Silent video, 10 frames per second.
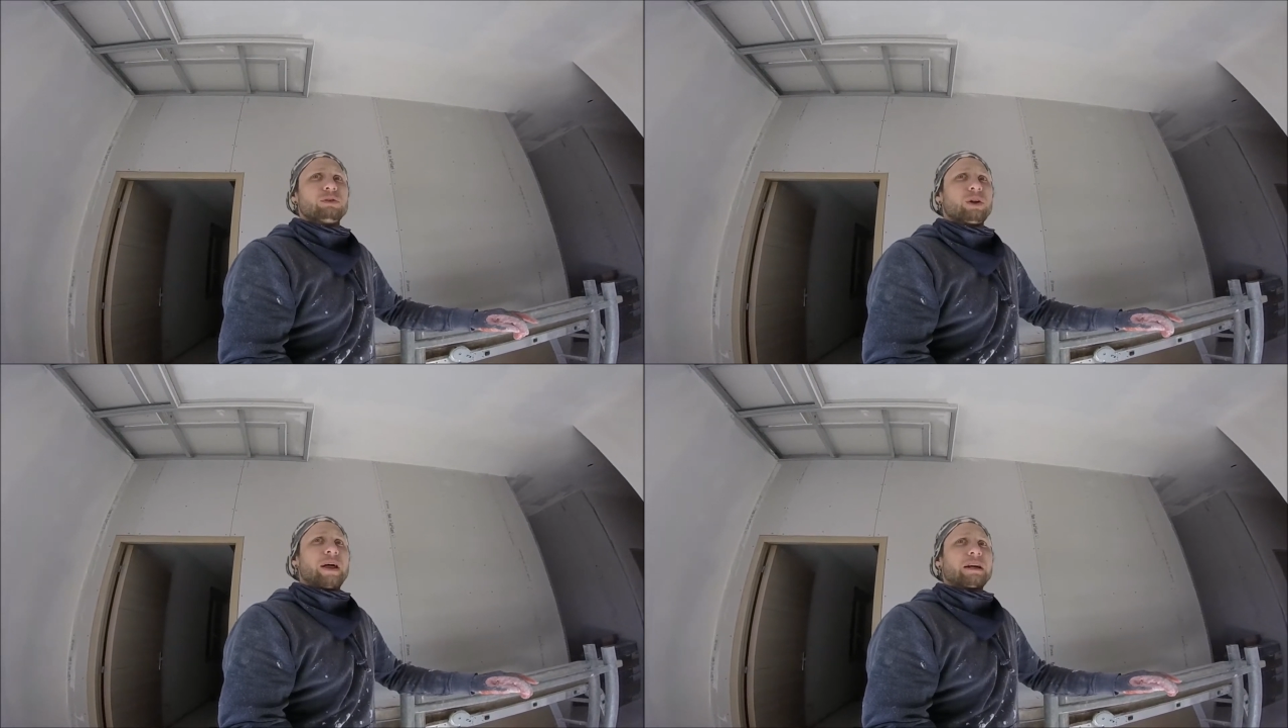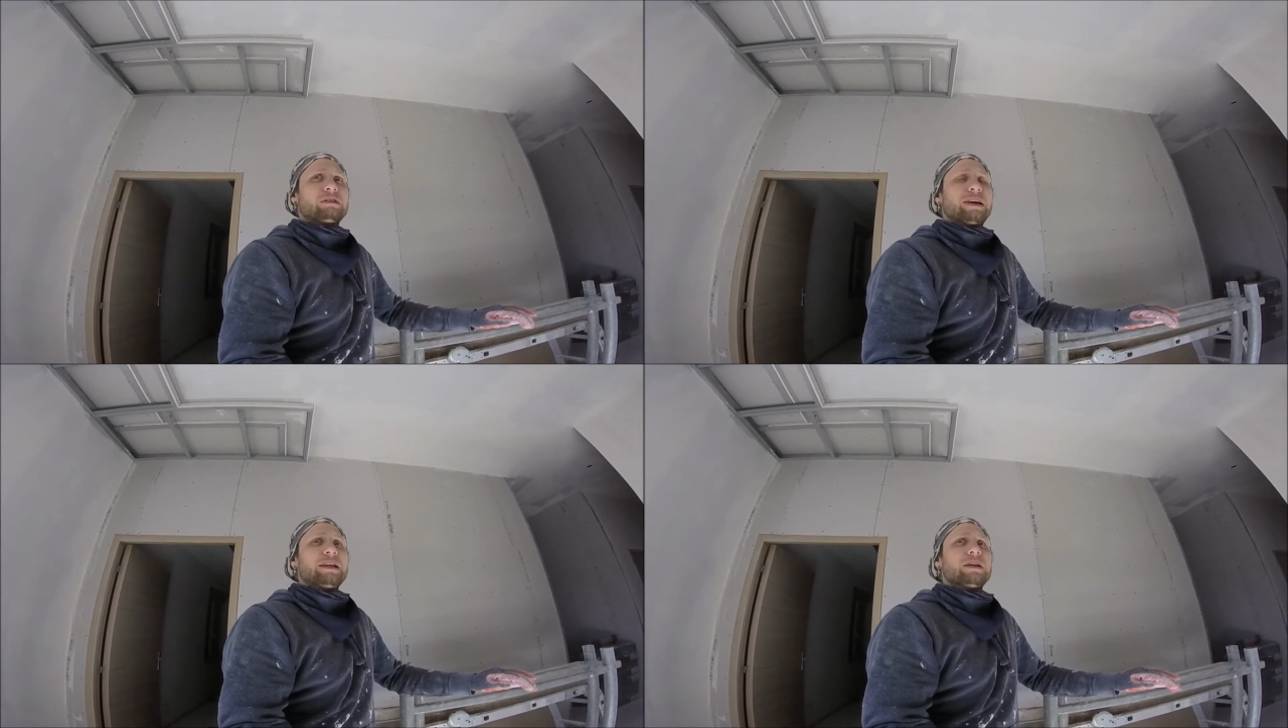look that
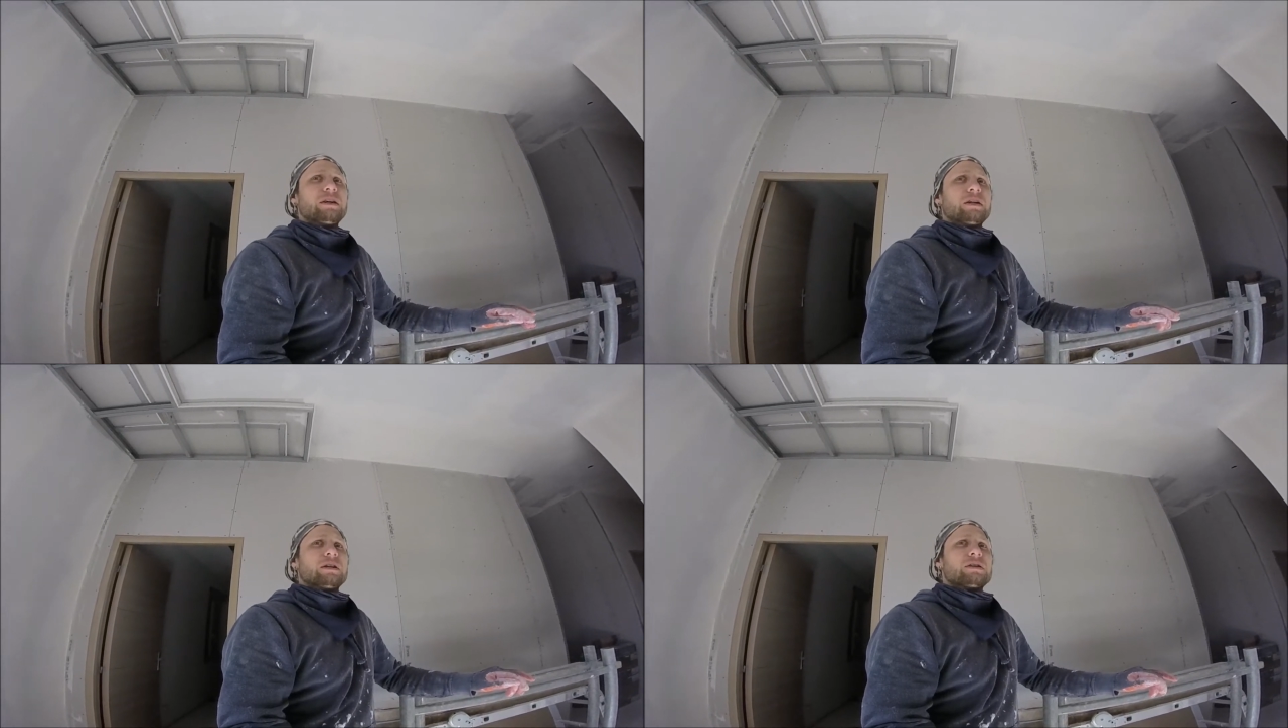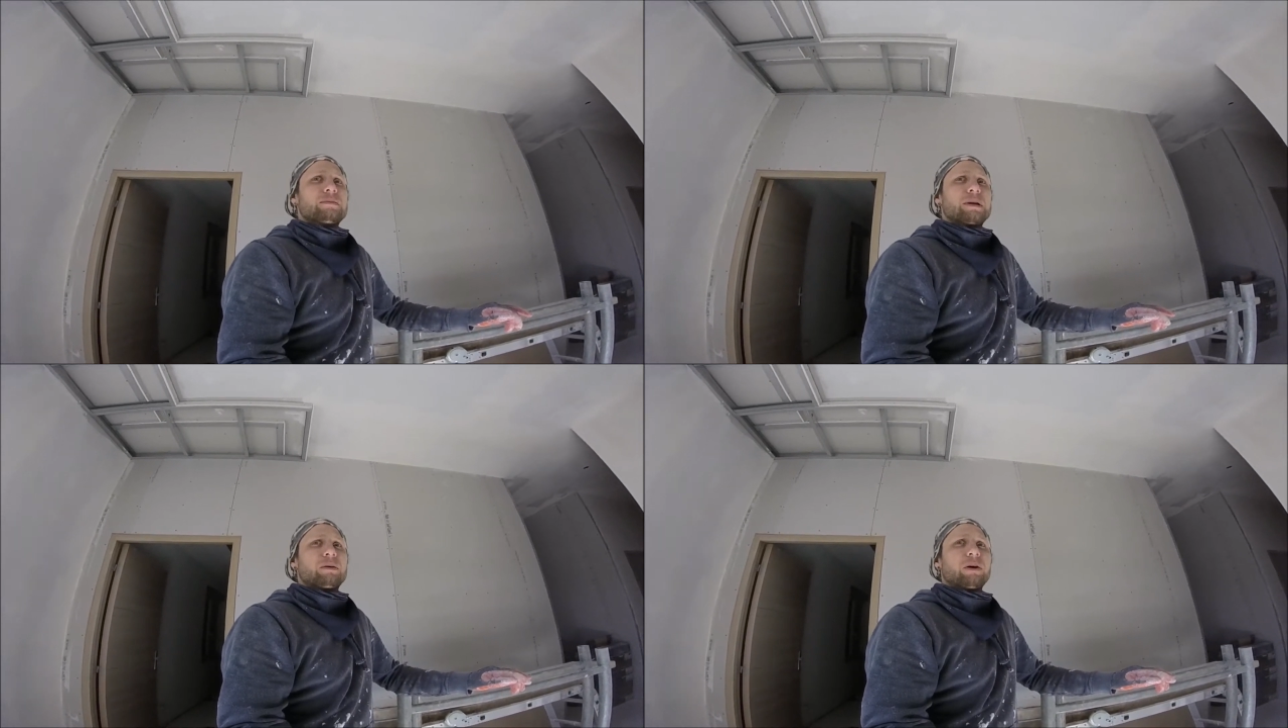great, to
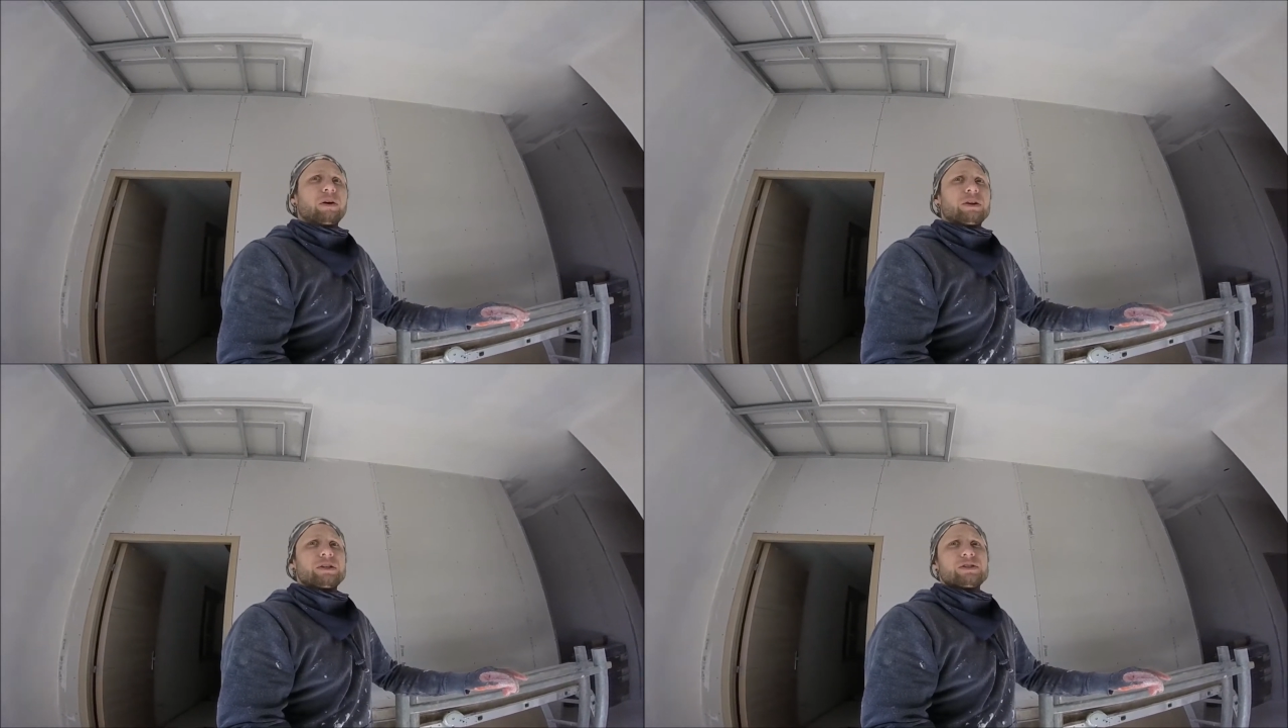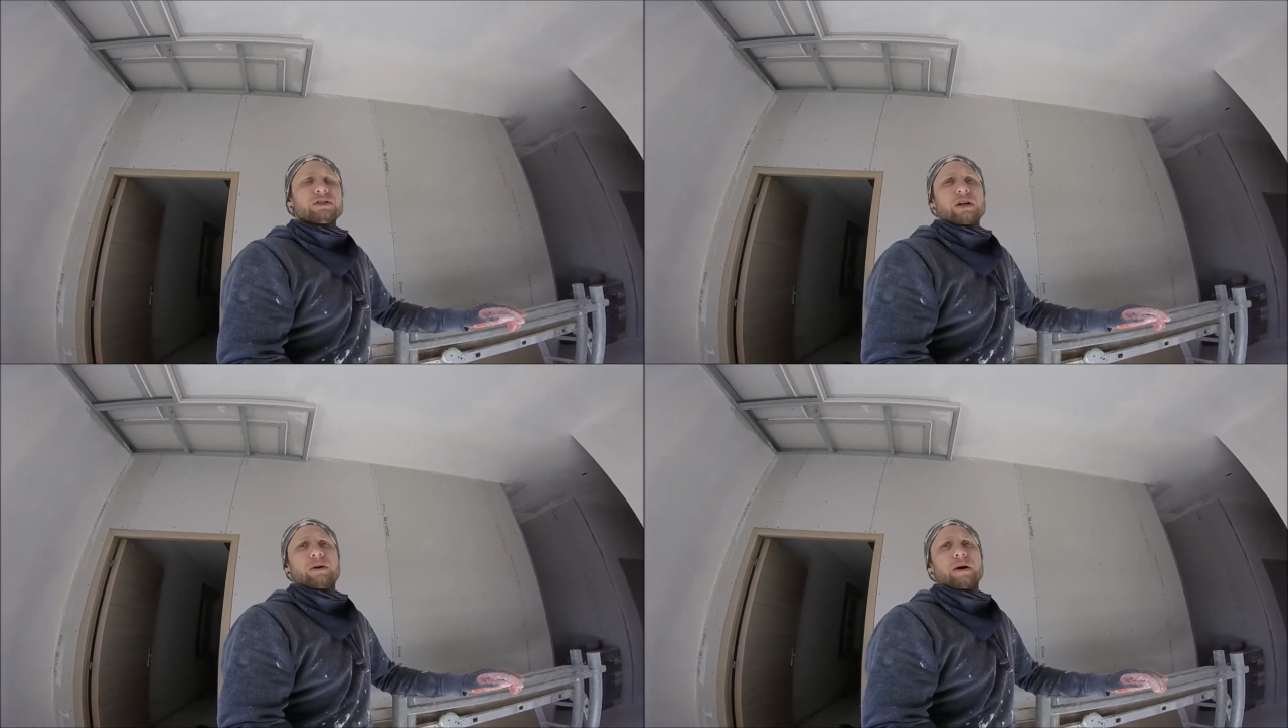be quite honest. So